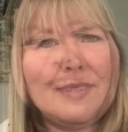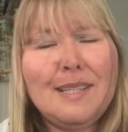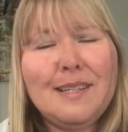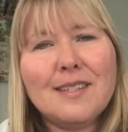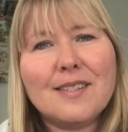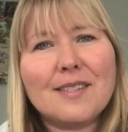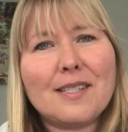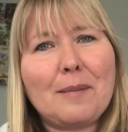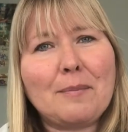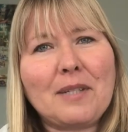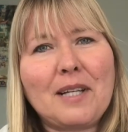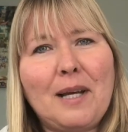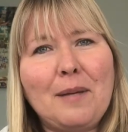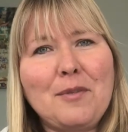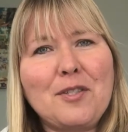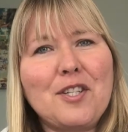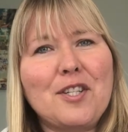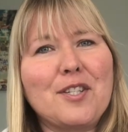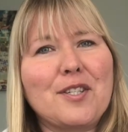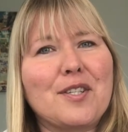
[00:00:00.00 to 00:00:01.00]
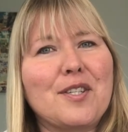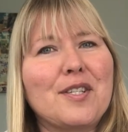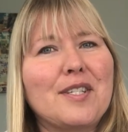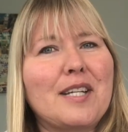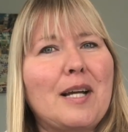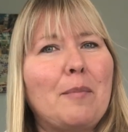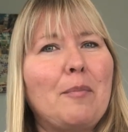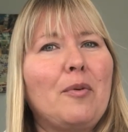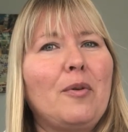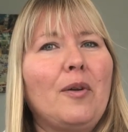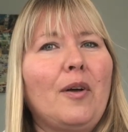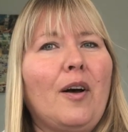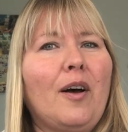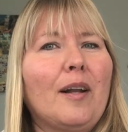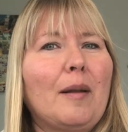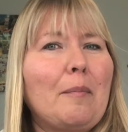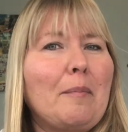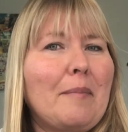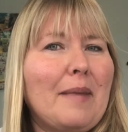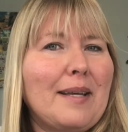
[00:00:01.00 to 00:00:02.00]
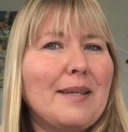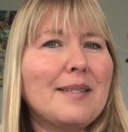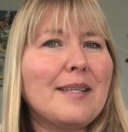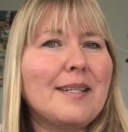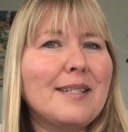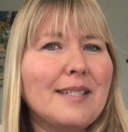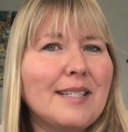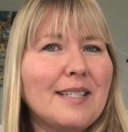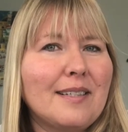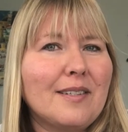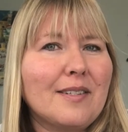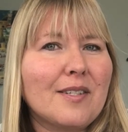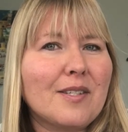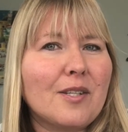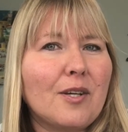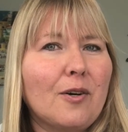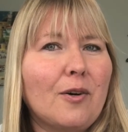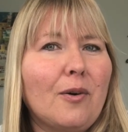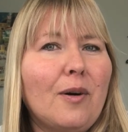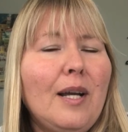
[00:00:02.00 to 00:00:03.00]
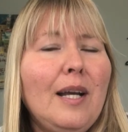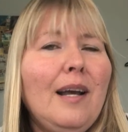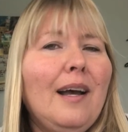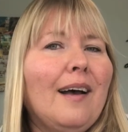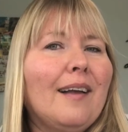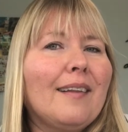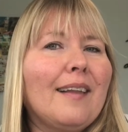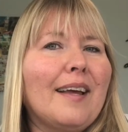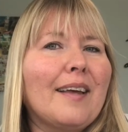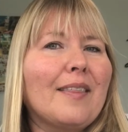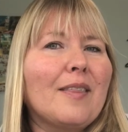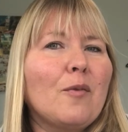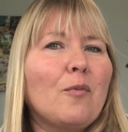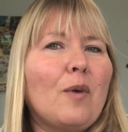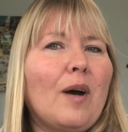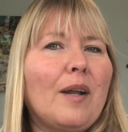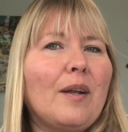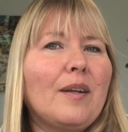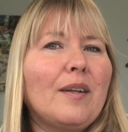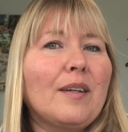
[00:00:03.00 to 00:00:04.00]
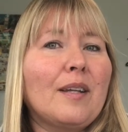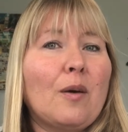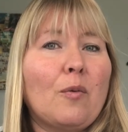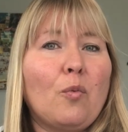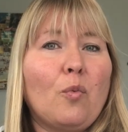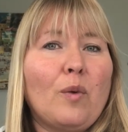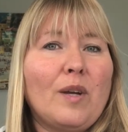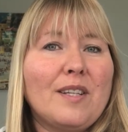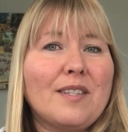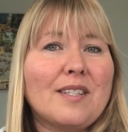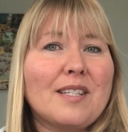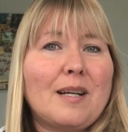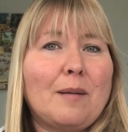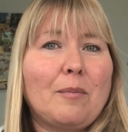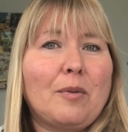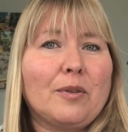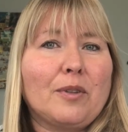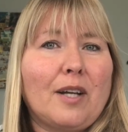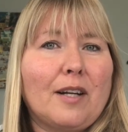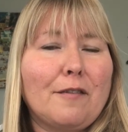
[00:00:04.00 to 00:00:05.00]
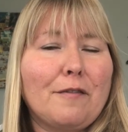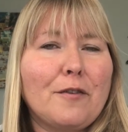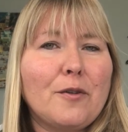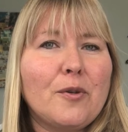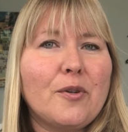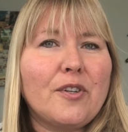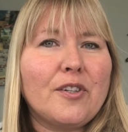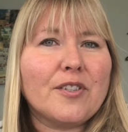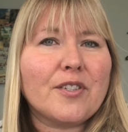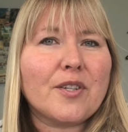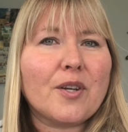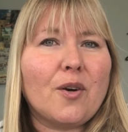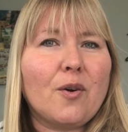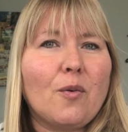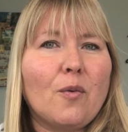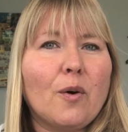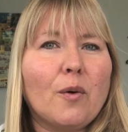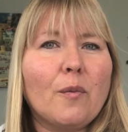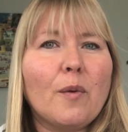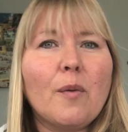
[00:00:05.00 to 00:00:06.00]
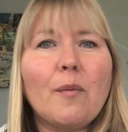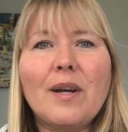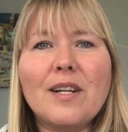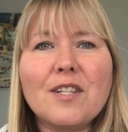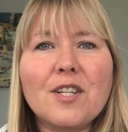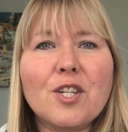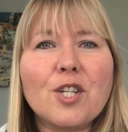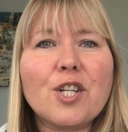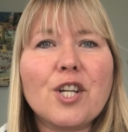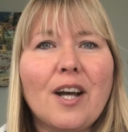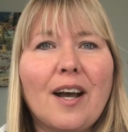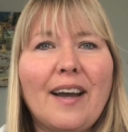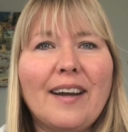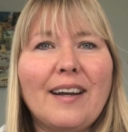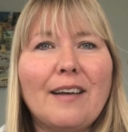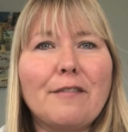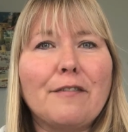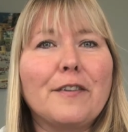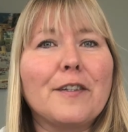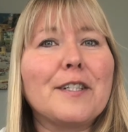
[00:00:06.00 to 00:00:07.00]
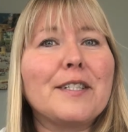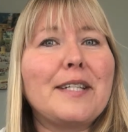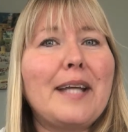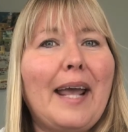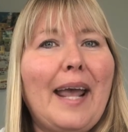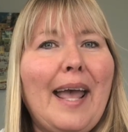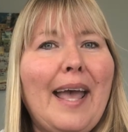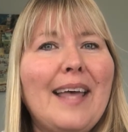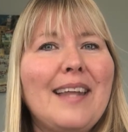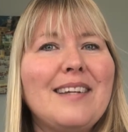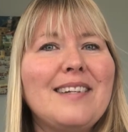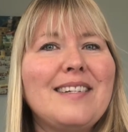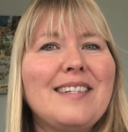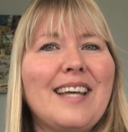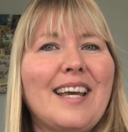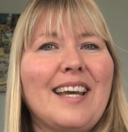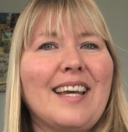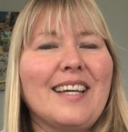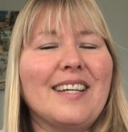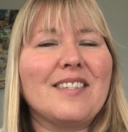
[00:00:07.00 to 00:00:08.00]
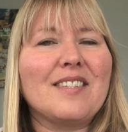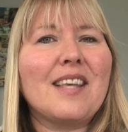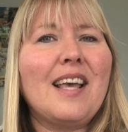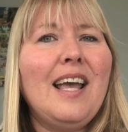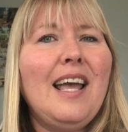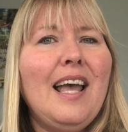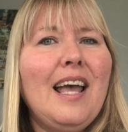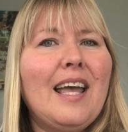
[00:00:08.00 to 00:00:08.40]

Sometimes you just stumble on amazing deals though, like the one that we stumbled on a few years ago where we went to China for 10 days.